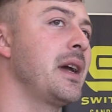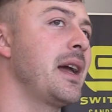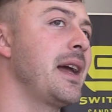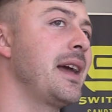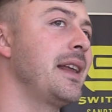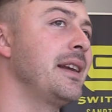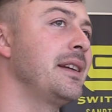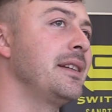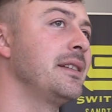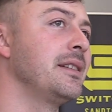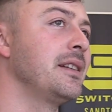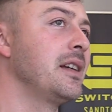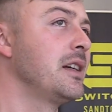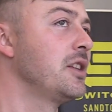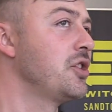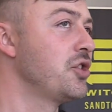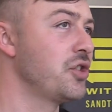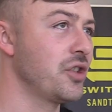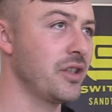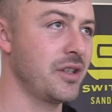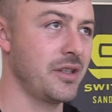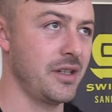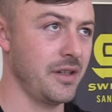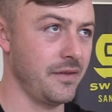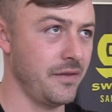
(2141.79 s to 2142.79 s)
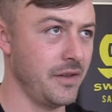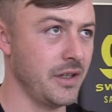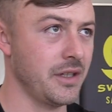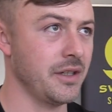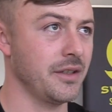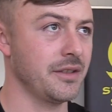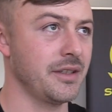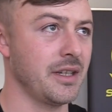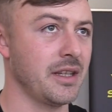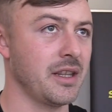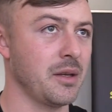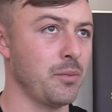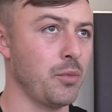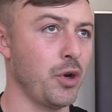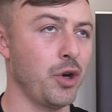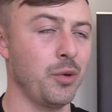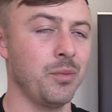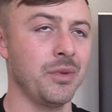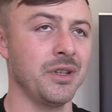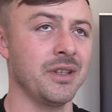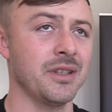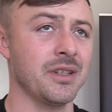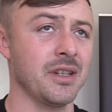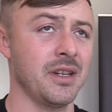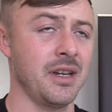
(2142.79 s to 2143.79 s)
and it's just difficult at the
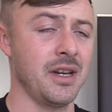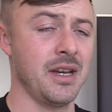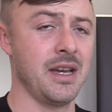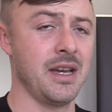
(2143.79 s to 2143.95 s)
moment.